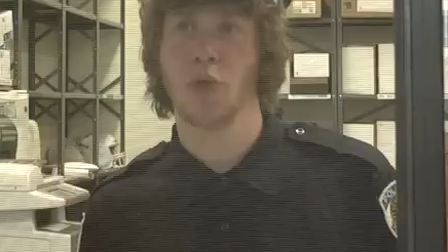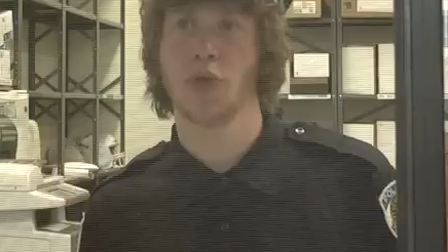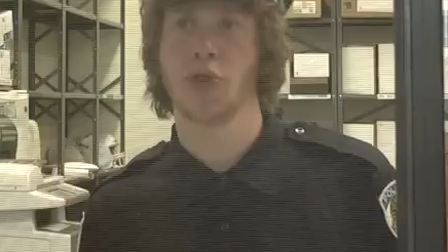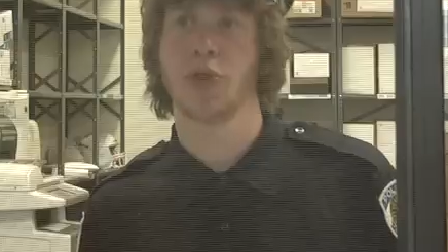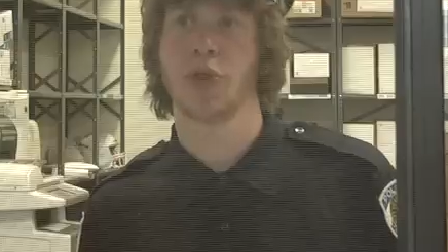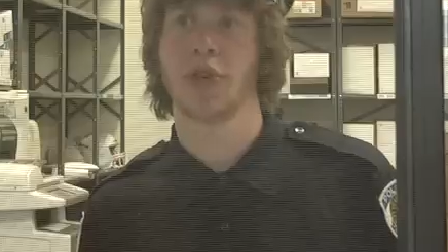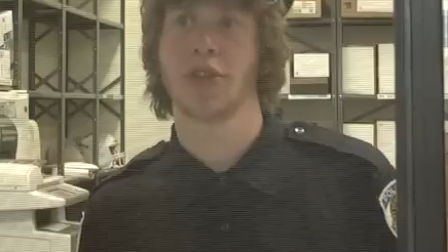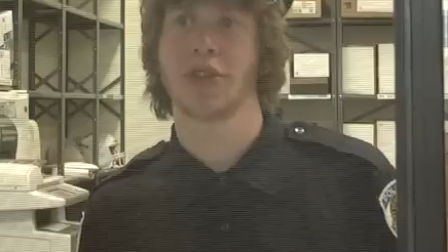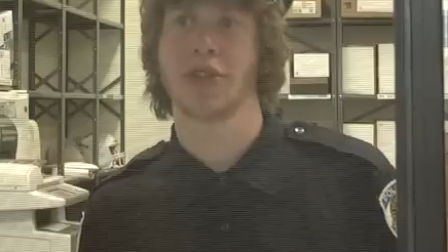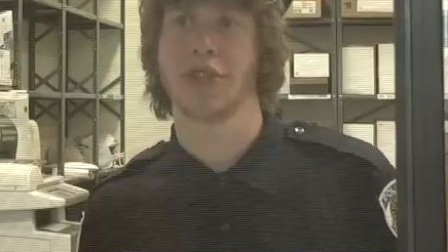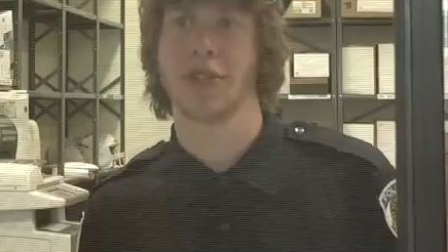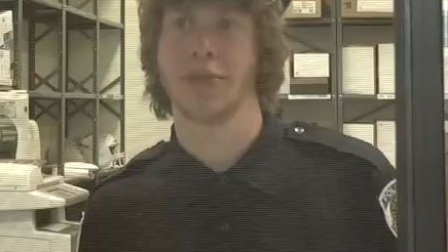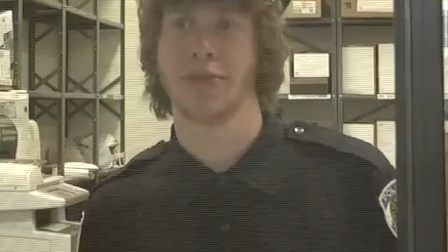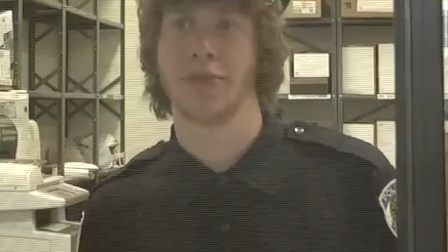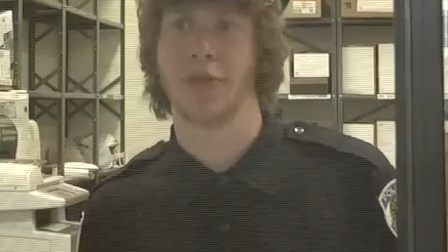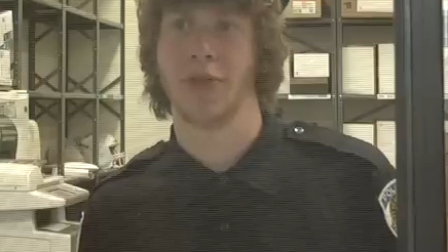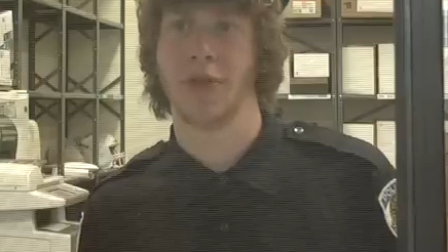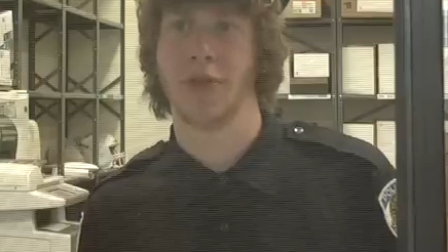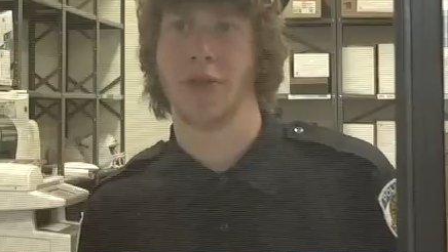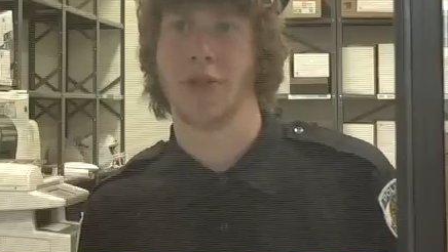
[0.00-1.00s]
What do you want to see
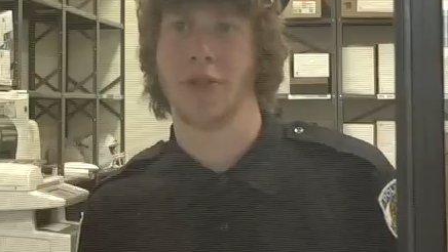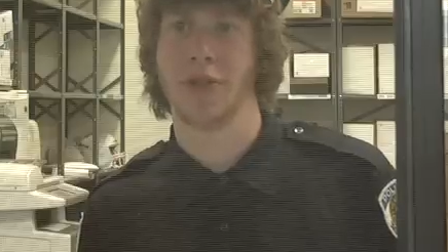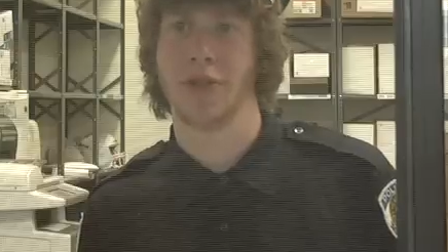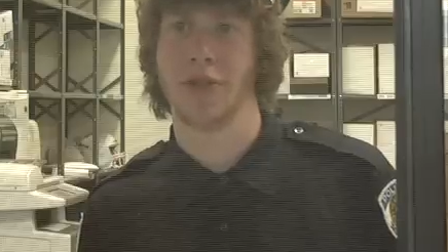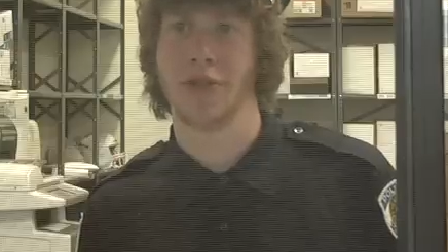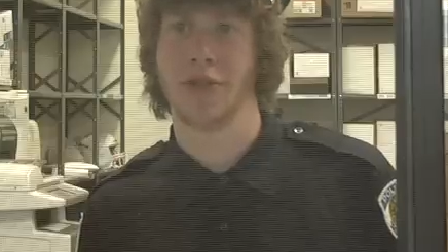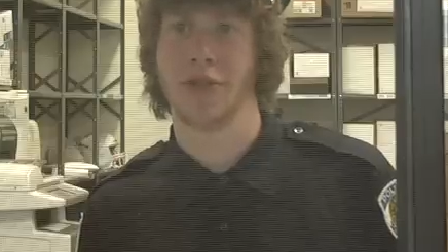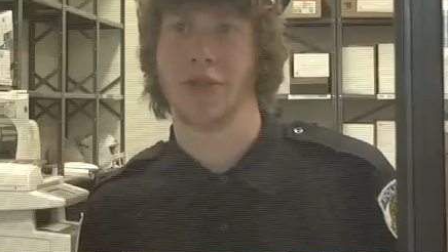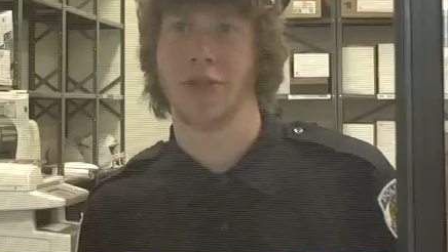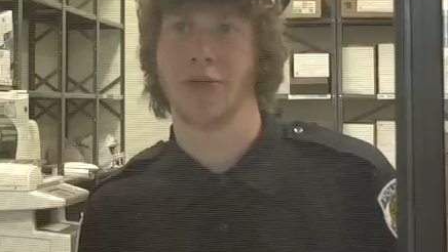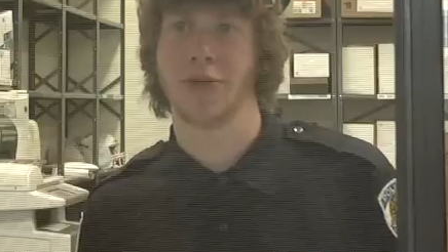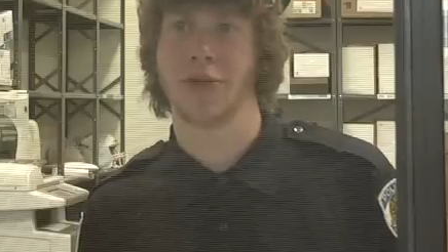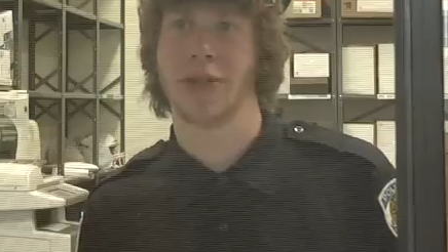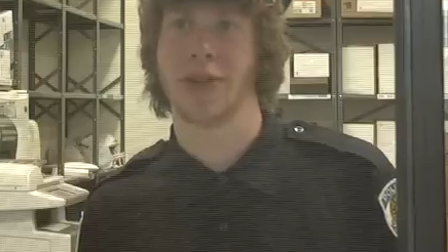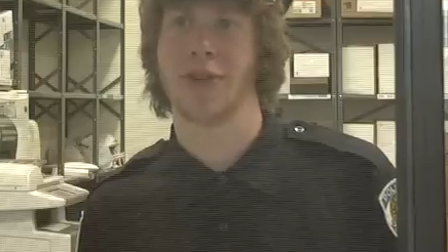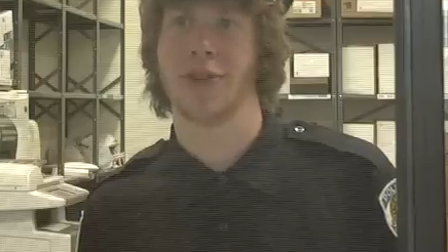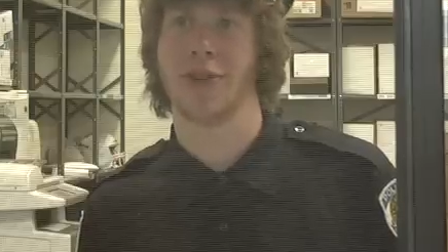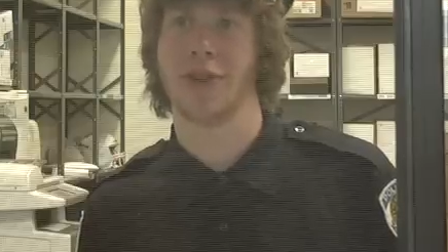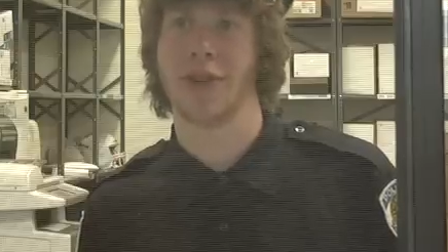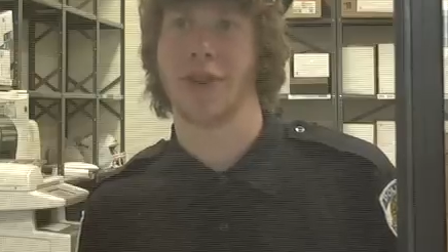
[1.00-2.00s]
him for? He was
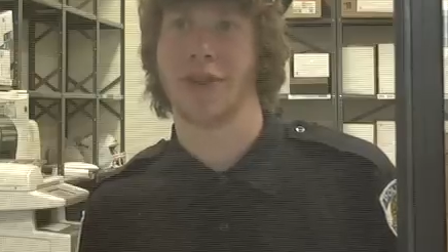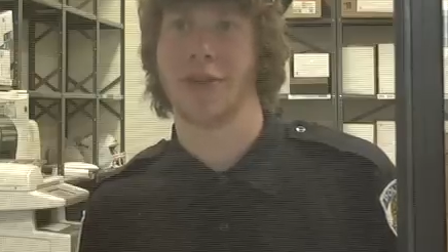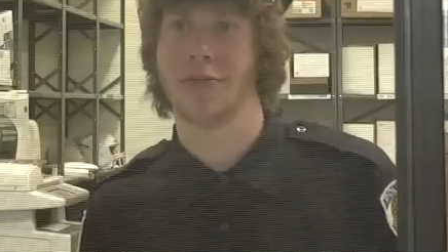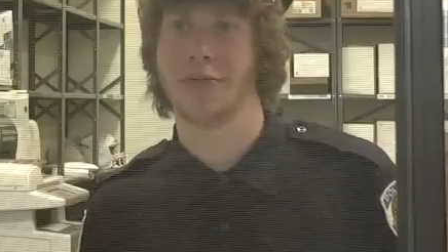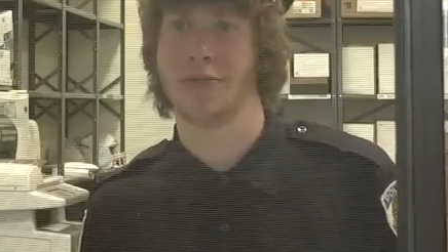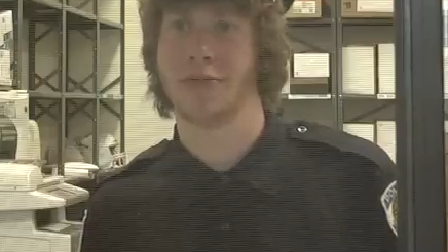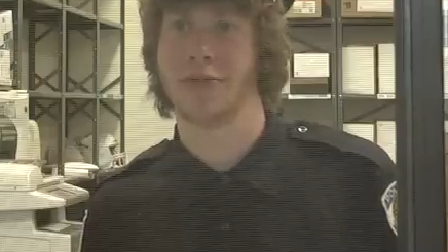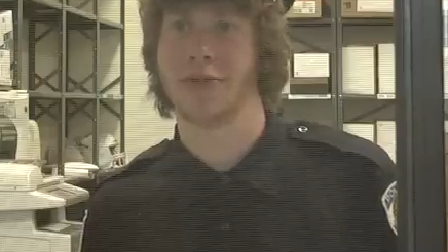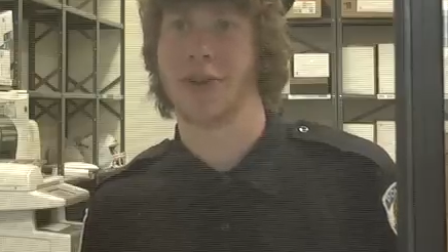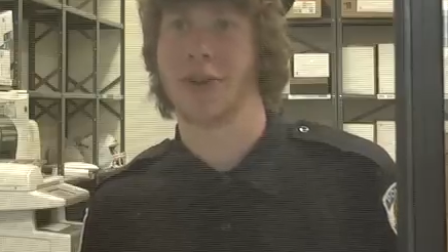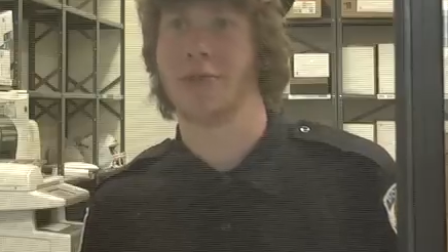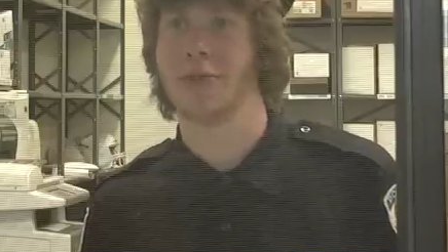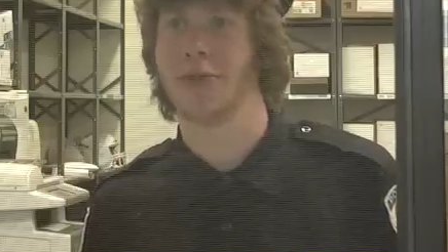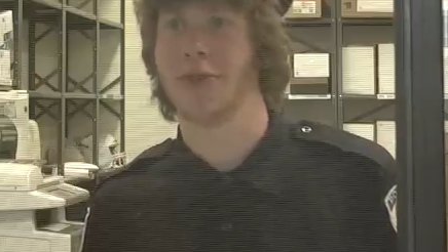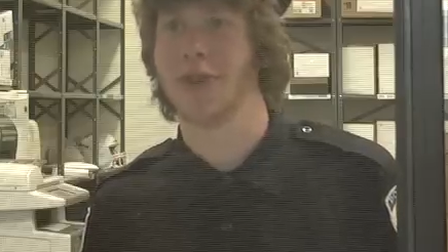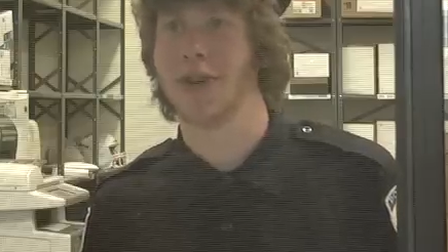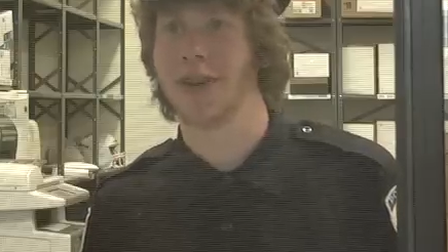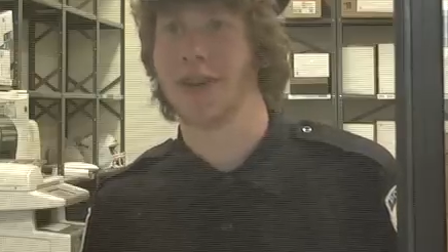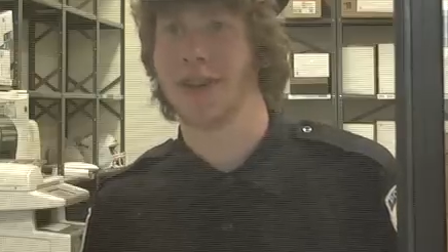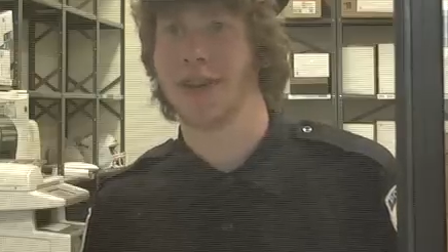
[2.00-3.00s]
lawyer pretty
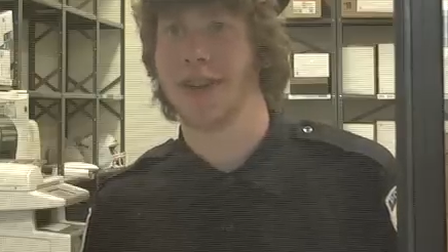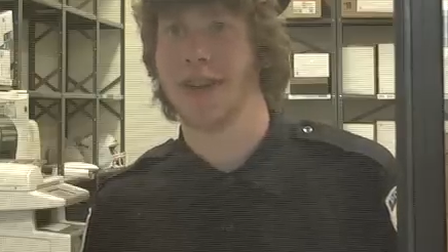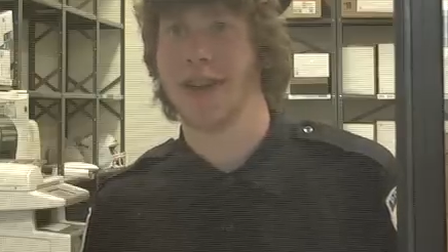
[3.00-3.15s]
boy?